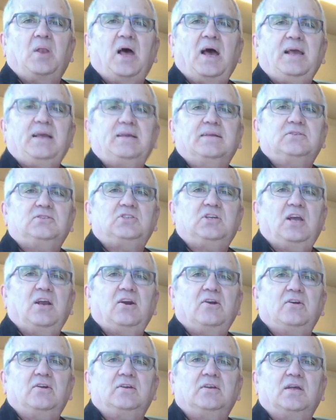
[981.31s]
like, and
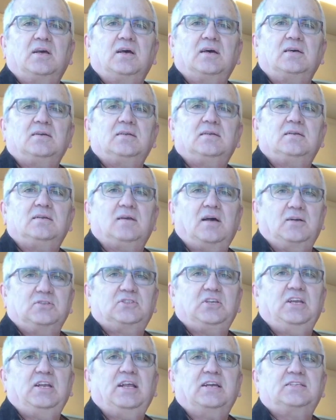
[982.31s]
share, and I'll
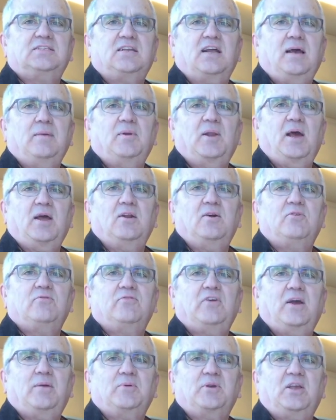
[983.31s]
see you next time at Idaho
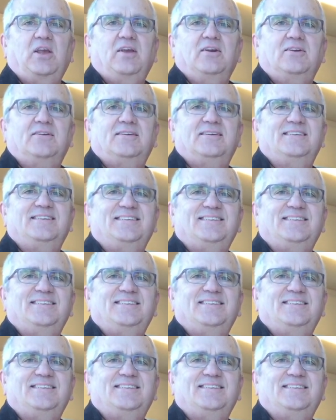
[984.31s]
Fabricator.